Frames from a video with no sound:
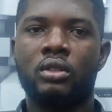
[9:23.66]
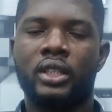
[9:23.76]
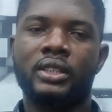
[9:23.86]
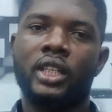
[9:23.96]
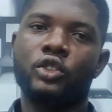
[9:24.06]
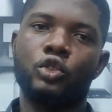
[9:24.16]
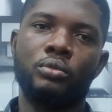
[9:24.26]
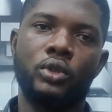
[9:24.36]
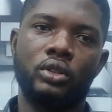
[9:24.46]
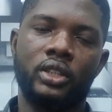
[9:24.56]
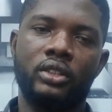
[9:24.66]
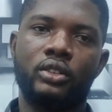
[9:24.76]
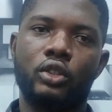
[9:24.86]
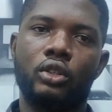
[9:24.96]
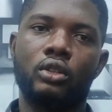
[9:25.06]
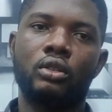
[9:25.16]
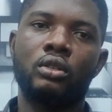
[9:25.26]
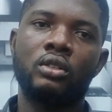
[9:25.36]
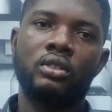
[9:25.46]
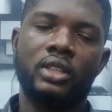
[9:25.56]
Let's assume your generator
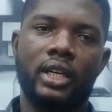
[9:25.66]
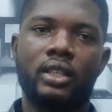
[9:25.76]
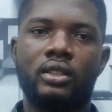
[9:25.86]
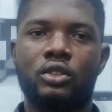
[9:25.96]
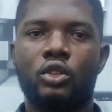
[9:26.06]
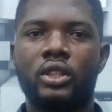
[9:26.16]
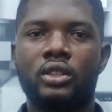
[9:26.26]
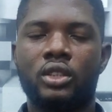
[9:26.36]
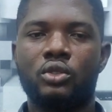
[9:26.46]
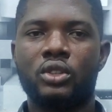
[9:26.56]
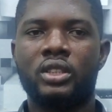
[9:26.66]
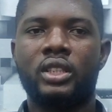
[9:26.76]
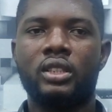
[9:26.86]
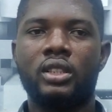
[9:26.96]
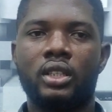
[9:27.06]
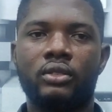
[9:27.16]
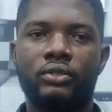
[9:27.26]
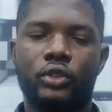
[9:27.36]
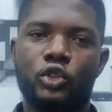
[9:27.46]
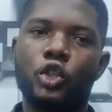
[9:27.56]
tank is connected to the skid and
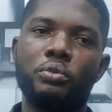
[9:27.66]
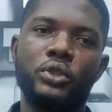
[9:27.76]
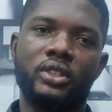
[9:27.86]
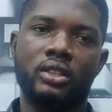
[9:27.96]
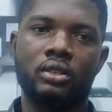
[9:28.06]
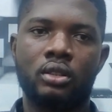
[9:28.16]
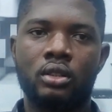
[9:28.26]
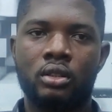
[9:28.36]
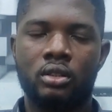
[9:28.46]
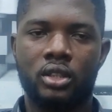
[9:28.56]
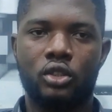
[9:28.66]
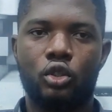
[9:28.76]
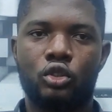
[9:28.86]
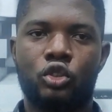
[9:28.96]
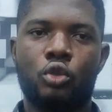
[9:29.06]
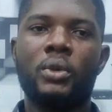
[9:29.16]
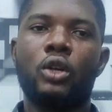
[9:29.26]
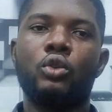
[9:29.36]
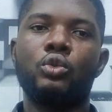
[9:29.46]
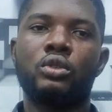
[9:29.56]
for some reason the nuts somehow
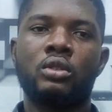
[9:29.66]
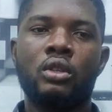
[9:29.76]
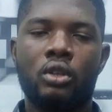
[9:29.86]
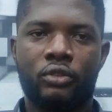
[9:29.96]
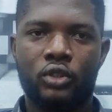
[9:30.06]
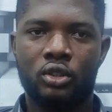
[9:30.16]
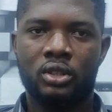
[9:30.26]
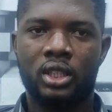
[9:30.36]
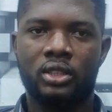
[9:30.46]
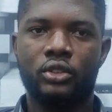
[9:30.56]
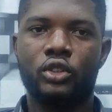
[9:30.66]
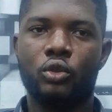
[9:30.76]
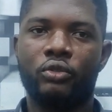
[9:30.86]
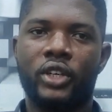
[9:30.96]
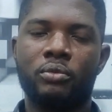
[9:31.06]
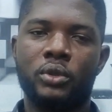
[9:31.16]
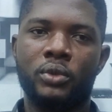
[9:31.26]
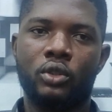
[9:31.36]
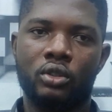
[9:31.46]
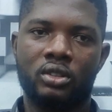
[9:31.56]
loose. Of course, that generator will vibrate
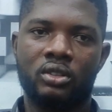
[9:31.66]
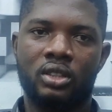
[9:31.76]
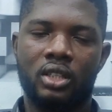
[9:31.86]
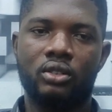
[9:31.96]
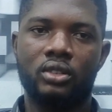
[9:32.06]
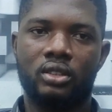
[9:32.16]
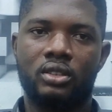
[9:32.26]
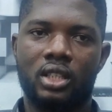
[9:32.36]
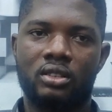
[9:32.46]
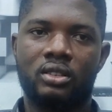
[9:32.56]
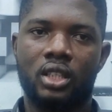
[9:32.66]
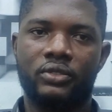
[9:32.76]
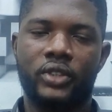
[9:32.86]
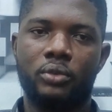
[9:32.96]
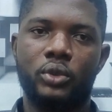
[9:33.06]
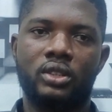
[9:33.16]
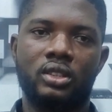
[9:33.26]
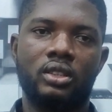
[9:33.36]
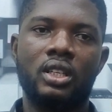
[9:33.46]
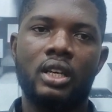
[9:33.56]
because the tank starts
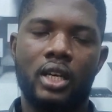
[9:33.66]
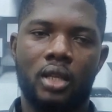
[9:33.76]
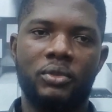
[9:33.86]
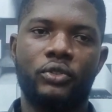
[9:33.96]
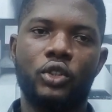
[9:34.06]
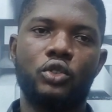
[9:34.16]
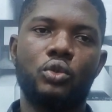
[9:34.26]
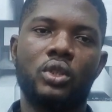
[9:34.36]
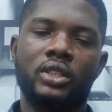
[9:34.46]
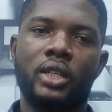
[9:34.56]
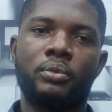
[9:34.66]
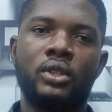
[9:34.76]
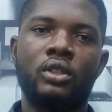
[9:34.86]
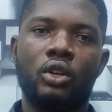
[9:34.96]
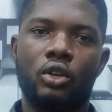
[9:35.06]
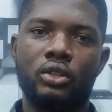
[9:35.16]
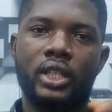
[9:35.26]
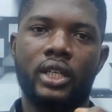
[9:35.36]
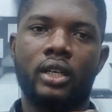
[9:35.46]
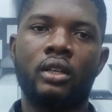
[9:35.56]
vibrating, and before you know what's happening,
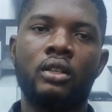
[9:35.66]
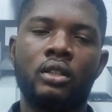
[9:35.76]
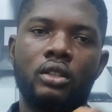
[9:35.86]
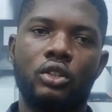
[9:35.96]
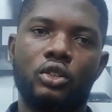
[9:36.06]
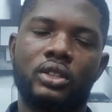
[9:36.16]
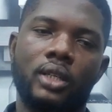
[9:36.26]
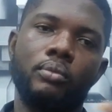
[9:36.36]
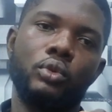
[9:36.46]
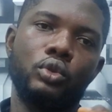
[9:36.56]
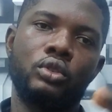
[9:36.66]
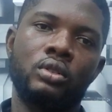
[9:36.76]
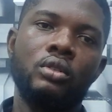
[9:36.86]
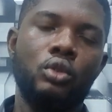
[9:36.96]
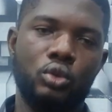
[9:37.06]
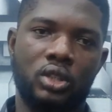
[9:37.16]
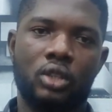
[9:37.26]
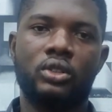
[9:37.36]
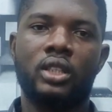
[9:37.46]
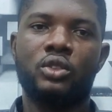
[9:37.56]
other nuts and bolts lose
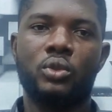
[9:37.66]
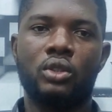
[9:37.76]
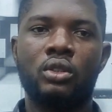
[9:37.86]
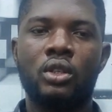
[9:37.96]
out as well.